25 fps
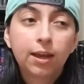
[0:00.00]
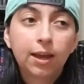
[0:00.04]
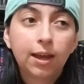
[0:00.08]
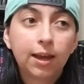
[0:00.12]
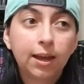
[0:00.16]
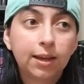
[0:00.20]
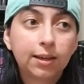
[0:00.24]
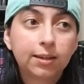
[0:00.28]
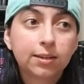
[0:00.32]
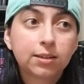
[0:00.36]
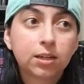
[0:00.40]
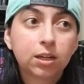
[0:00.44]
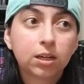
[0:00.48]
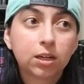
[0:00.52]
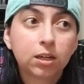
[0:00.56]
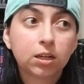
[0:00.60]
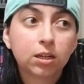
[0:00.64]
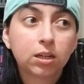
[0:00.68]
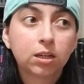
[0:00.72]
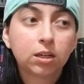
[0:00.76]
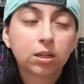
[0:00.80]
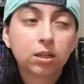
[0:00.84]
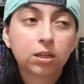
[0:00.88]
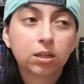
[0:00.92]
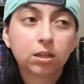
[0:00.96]
And
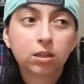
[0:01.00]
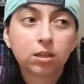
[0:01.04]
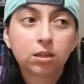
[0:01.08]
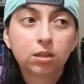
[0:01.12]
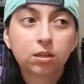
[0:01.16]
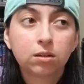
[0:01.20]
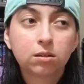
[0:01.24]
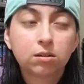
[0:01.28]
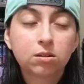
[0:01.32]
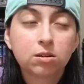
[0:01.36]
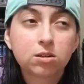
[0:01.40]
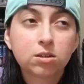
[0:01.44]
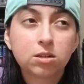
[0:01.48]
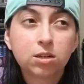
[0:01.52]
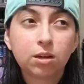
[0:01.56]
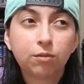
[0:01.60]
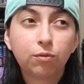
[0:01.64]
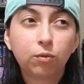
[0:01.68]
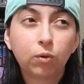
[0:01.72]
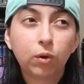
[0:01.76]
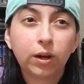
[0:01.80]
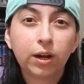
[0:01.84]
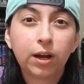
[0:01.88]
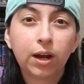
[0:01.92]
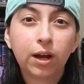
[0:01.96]
just
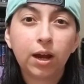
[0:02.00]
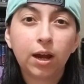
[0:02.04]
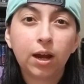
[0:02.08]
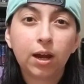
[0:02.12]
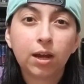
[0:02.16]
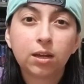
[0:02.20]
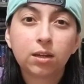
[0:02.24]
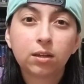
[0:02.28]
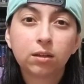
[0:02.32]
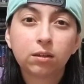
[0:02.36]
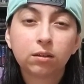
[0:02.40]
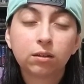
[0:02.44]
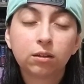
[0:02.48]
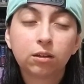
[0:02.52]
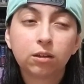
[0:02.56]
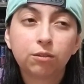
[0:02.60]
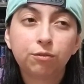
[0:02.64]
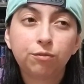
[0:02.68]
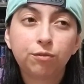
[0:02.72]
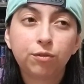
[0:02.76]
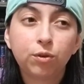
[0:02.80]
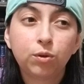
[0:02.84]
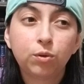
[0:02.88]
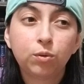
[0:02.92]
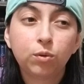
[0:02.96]
FYI,
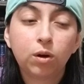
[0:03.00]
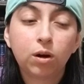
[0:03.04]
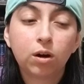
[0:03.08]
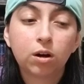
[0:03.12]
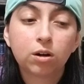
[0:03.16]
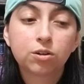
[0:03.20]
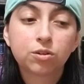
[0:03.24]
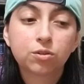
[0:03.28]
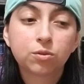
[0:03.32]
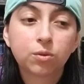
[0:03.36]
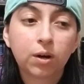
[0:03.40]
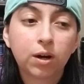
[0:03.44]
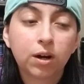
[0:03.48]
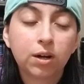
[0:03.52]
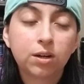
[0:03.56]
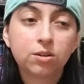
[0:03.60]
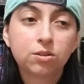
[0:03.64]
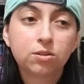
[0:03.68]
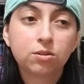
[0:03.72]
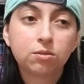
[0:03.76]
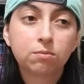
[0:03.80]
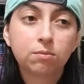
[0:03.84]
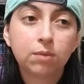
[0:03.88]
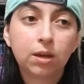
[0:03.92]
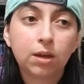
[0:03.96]
if you are trying
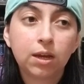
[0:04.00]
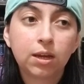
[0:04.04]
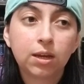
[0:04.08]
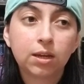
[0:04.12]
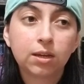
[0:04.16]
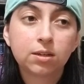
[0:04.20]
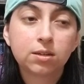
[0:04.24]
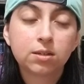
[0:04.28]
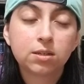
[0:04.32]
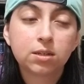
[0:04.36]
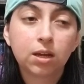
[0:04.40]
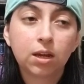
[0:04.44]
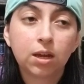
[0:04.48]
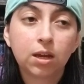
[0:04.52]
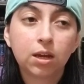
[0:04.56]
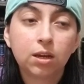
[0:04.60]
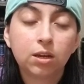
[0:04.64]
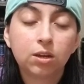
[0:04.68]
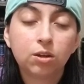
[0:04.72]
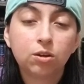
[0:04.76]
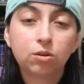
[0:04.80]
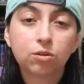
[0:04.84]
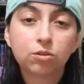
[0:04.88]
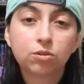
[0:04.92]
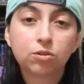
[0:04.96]
to make it
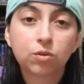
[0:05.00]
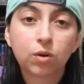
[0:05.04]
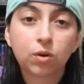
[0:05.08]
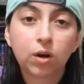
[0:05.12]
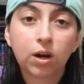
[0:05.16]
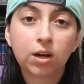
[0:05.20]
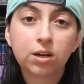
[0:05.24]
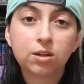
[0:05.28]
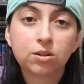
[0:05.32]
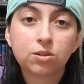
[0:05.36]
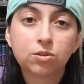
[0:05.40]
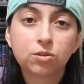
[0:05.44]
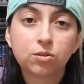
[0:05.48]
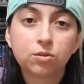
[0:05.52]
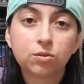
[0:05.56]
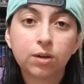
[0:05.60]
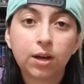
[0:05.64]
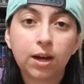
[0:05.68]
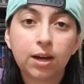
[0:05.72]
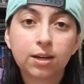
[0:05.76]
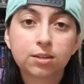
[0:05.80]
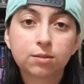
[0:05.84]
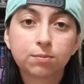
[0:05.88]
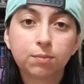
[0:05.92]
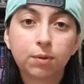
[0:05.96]
and you're trying to
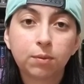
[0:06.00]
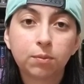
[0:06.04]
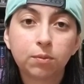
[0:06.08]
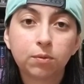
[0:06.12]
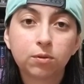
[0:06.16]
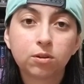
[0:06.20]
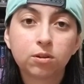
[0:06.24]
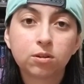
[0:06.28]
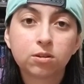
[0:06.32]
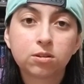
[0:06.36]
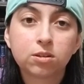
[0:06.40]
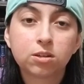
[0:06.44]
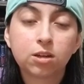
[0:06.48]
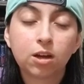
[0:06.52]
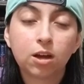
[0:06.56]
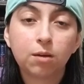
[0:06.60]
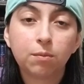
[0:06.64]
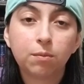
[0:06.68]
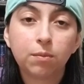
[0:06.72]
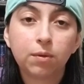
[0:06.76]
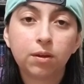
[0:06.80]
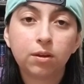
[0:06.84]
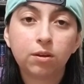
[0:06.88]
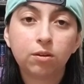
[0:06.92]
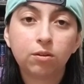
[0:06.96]
ask people to
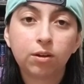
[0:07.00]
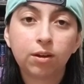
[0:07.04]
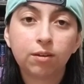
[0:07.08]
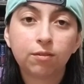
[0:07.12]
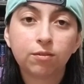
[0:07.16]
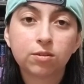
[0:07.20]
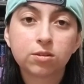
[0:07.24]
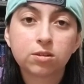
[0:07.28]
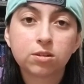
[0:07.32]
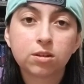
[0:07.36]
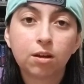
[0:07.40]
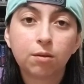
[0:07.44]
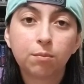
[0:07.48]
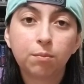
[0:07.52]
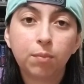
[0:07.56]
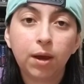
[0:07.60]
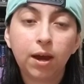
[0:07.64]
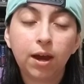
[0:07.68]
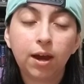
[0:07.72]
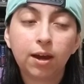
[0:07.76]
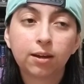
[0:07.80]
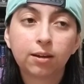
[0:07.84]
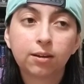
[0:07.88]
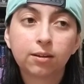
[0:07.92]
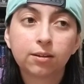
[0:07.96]
sub and you'll give a sub
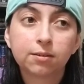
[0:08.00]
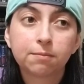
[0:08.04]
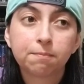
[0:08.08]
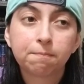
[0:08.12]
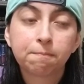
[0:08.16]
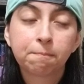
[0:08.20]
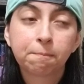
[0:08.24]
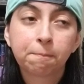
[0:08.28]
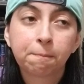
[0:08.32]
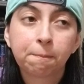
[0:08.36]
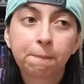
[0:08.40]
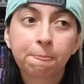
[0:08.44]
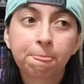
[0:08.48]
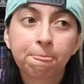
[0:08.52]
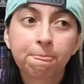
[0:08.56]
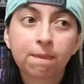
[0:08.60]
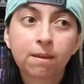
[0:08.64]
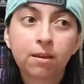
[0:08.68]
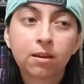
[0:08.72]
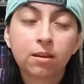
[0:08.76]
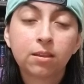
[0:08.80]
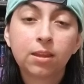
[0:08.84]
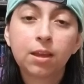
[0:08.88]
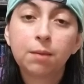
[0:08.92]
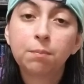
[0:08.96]
back,
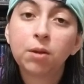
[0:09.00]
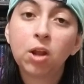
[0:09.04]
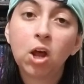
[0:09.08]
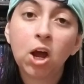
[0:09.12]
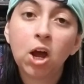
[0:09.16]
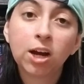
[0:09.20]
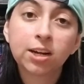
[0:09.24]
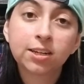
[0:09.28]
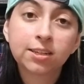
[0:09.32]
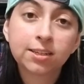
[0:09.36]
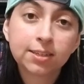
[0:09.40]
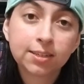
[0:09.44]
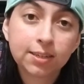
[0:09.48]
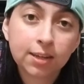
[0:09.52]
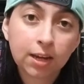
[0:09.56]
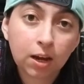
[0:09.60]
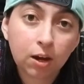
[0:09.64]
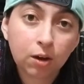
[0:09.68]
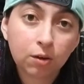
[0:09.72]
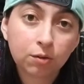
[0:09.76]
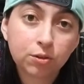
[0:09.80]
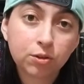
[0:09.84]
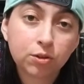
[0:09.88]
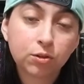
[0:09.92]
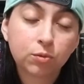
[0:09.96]
they blocked it
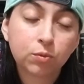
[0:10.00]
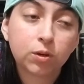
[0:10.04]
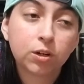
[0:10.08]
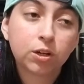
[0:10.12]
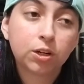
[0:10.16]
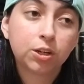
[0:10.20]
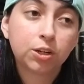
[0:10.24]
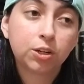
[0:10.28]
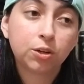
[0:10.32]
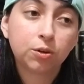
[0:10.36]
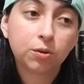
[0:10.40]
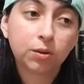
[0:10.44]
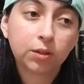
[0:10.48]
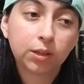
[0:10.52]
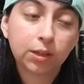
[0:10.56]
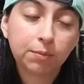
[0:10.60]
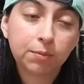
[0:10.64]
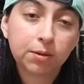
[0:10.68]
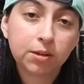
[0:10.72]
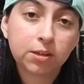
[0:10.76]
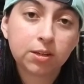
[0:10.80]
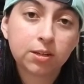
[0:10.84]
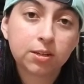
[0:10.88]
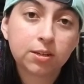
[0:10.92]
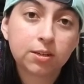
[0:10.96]
now to where you are
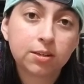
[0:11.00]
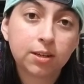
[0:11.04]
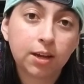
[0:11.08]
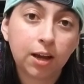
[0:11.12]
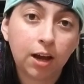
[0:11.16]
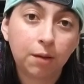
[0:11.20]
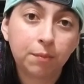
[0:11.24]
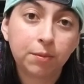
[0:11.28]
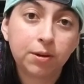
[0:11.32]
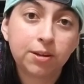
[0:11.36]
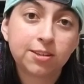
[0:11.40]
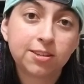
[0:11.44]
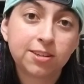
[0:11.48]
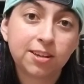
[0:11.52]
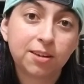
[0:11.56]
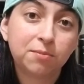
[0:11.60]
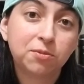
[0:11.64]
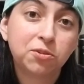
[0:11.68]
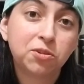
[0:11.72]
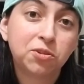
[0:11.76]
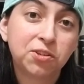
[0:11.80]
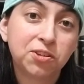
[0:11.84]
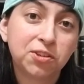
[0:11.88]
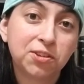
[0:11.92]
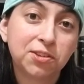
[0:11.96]
limited to how many
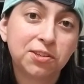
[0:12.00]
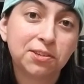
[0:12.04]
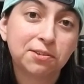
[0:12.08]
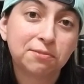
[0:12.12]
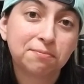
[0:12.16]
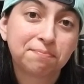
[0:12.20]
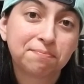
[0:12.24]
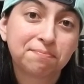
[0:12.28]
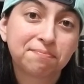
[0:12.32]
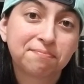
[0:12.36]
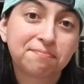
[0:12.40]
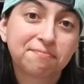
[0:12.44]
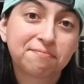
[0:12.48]
subs you can do.